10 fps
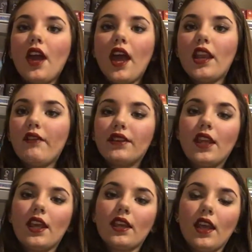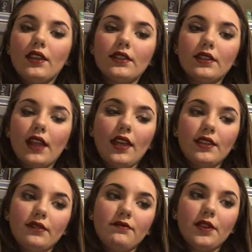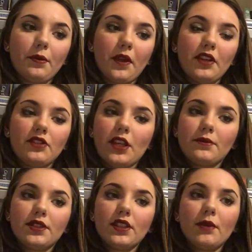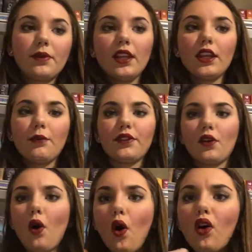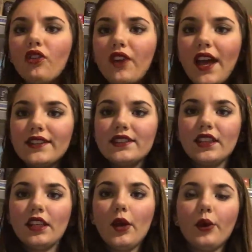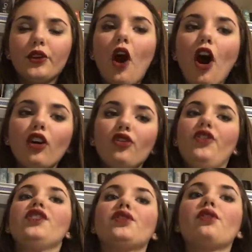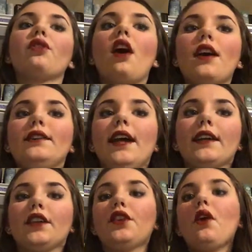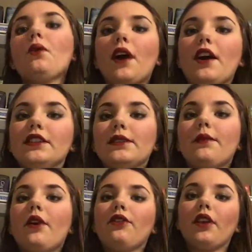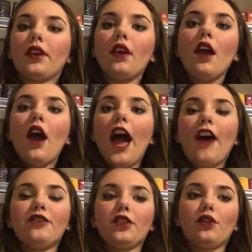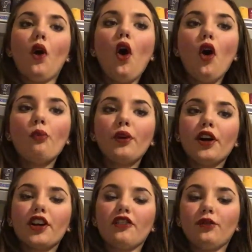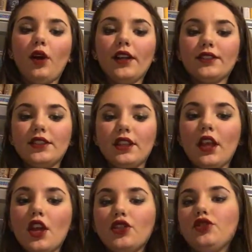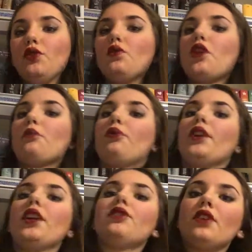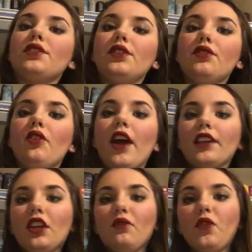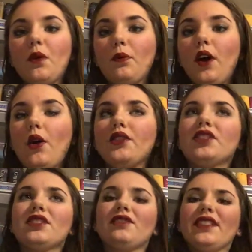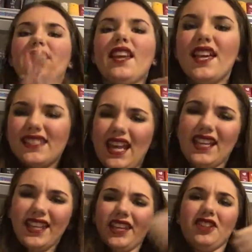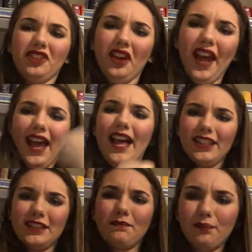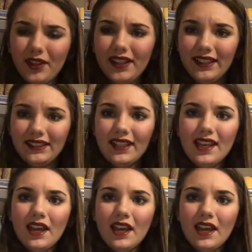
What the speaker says: and everything, and that to Commander Jameson ended up getting it. But that whole fight scene, it was all physical contact and no guns. But I was like, after the whole book of watching June in pretty dresses or acting formal, I was just like, yes, kick her ass, please.